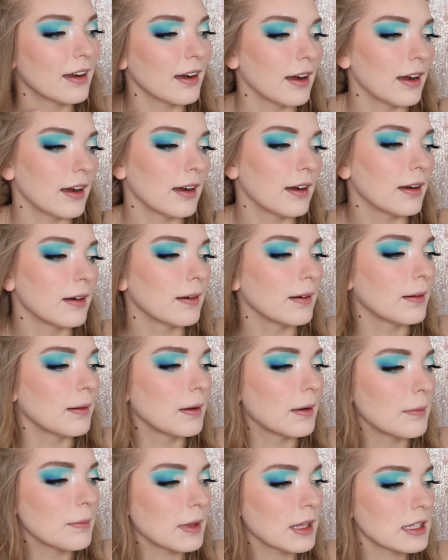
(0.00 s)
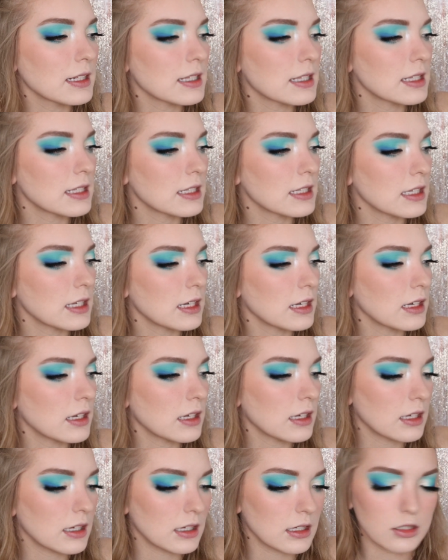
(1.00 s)
Let's
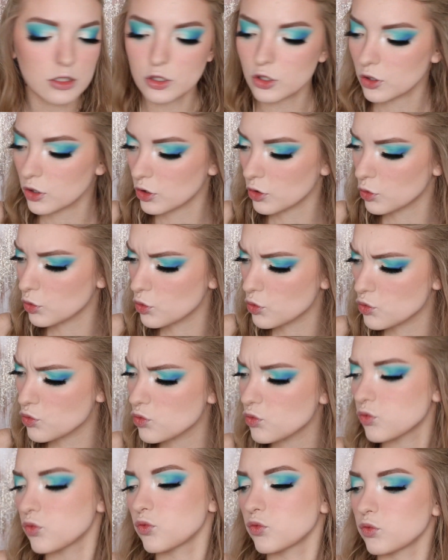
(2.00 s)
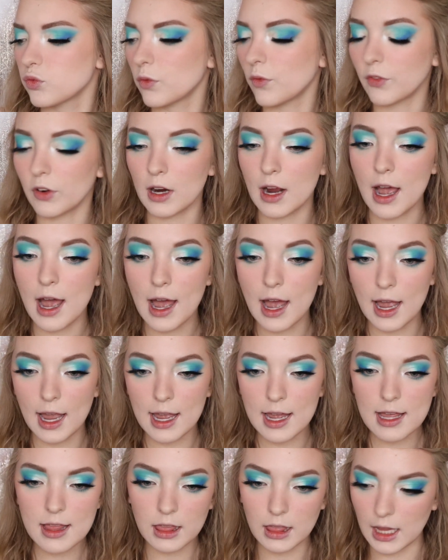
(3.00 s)
see. For
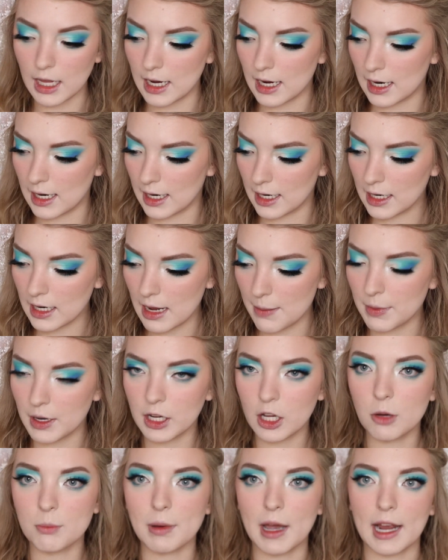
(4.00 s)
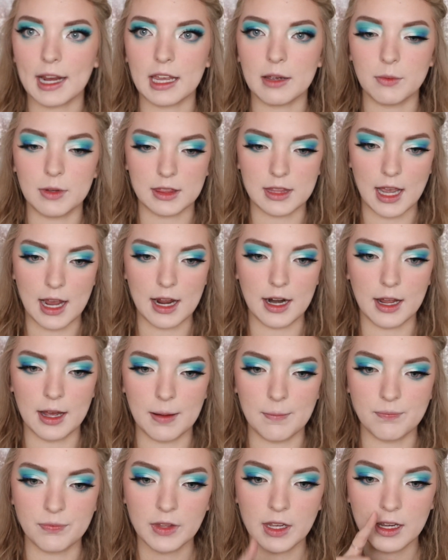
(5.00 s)
highlight, I'm going to go back in with
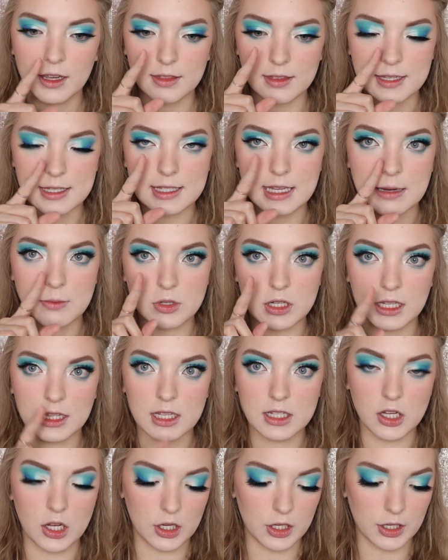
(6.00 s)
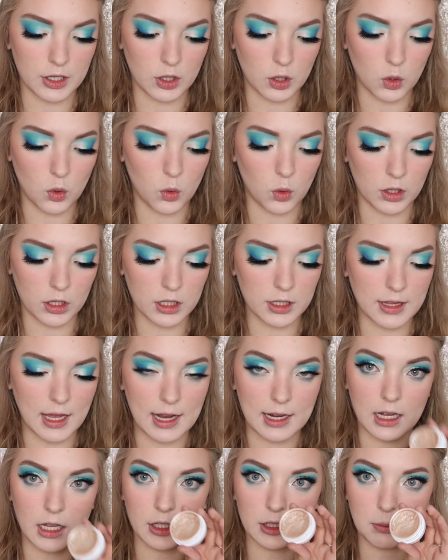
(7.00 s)
that, the same shade that's on our inner corner,
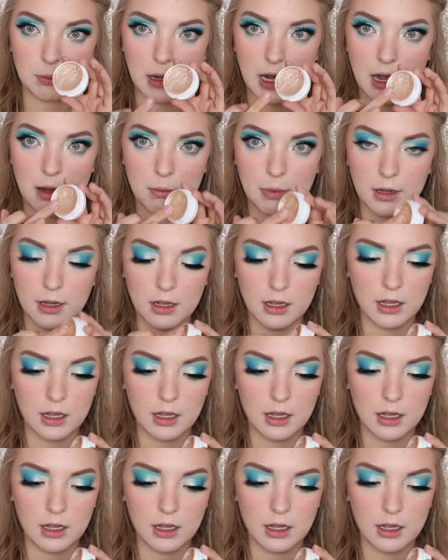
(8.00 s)
that Colourpop